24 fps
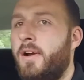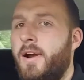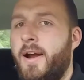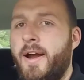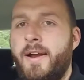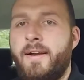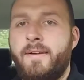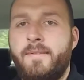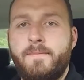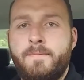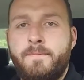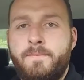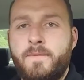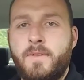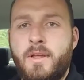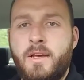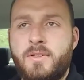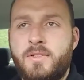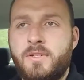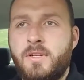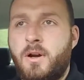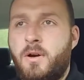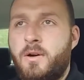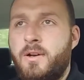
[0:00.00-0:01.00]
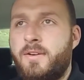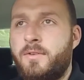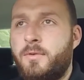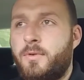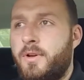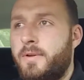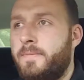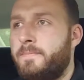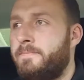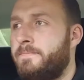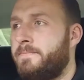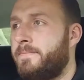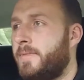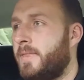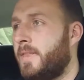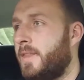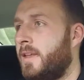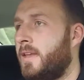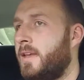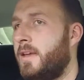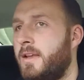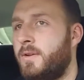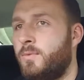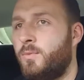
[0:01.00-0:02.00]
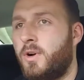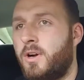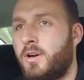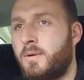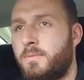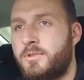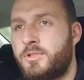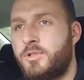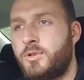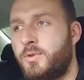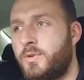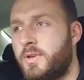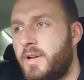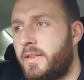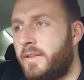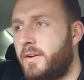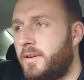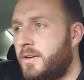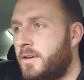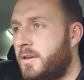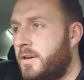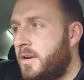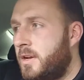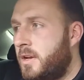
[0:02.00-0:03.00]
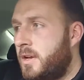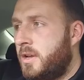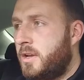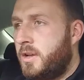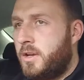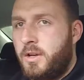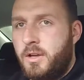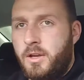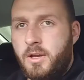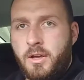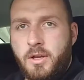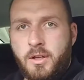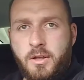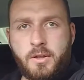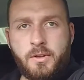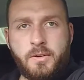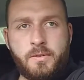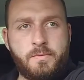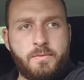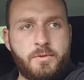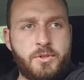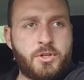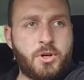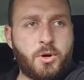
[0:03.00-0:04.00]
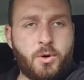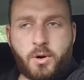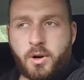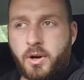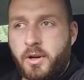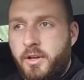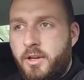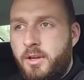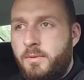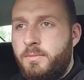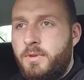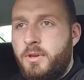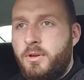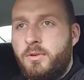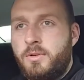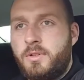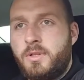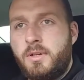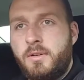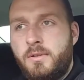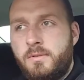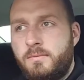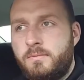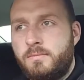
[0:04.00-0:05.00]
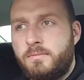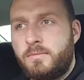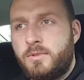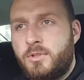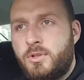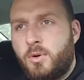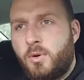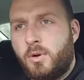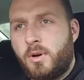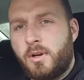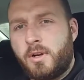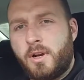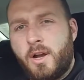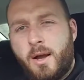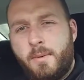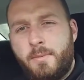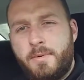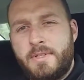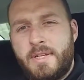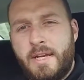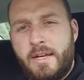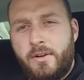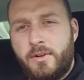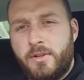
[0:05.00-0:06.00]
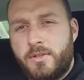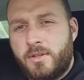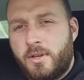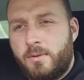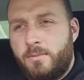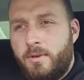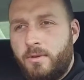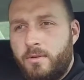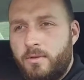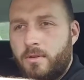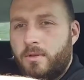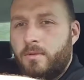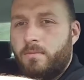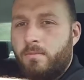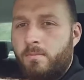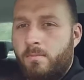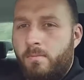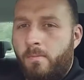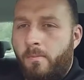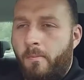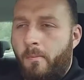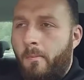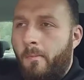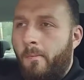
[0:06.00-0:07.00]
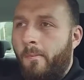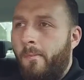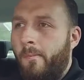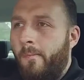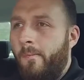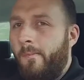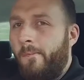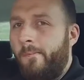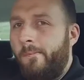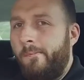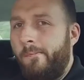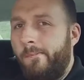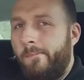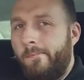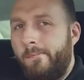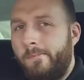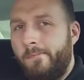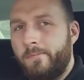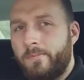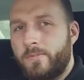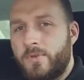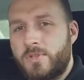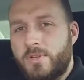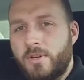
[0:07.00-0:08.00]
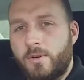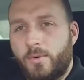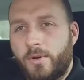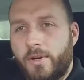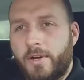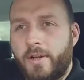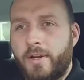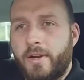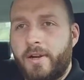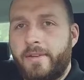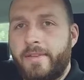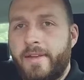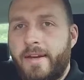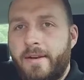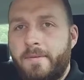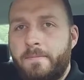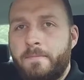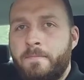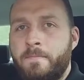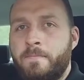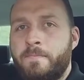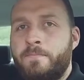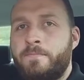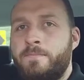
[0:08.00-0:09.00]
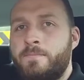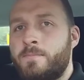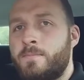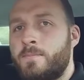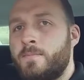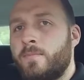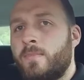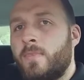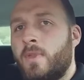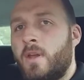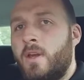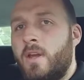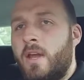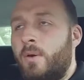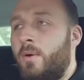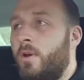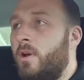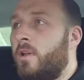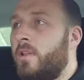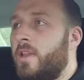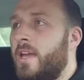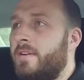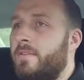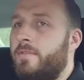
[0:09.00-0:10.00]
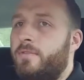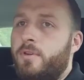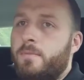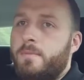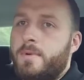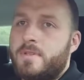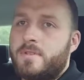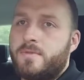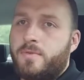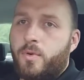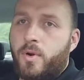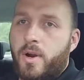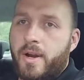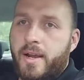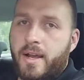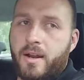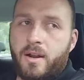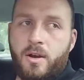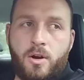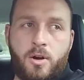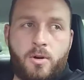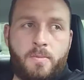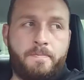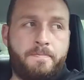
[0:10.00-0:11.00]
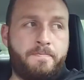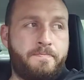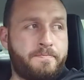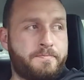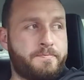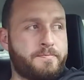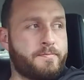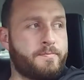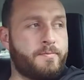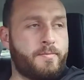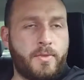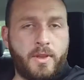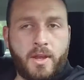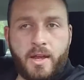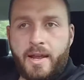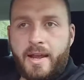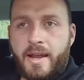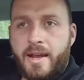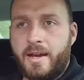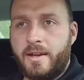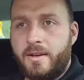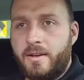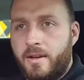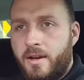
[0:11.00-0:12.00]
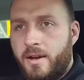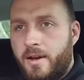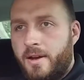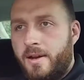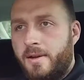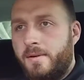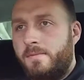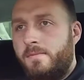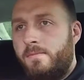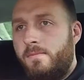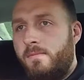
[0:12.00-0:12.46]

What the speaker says: Alright, how's it going, everyone? And welcome to another Torah Commentators Commute. Still working on that. Anyway, I only have a few minutes before I get home, and I